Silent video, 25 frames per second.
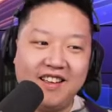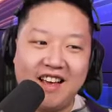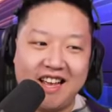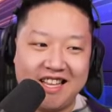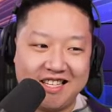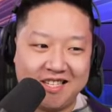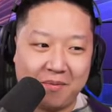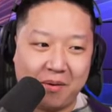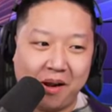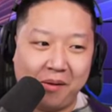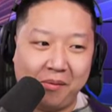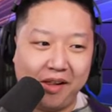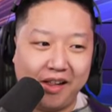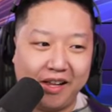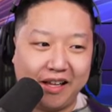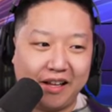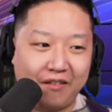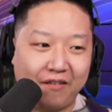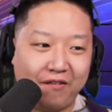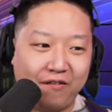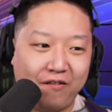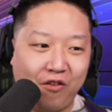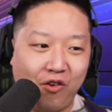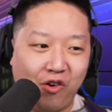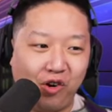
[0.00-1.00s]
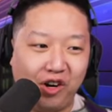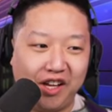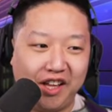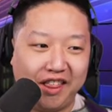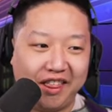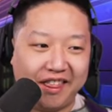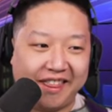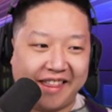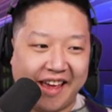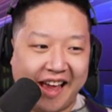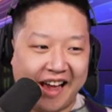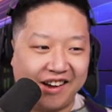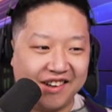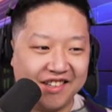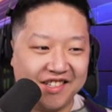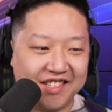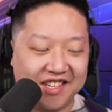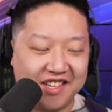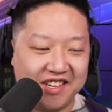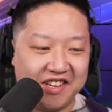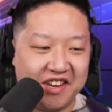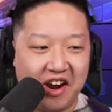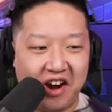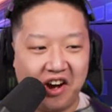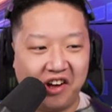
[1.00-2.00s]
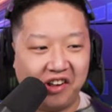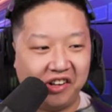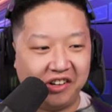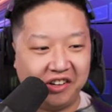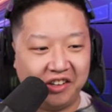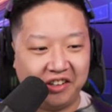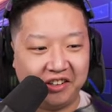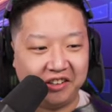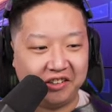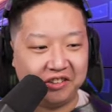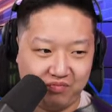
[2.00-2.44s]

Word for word: That's probably like a forty thousand dollar